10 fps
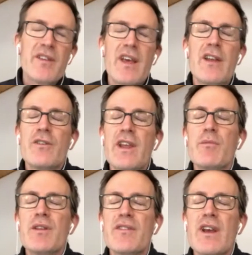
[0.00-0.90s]

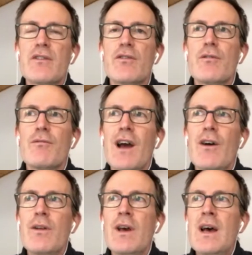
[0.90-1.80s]
entertainment sector around.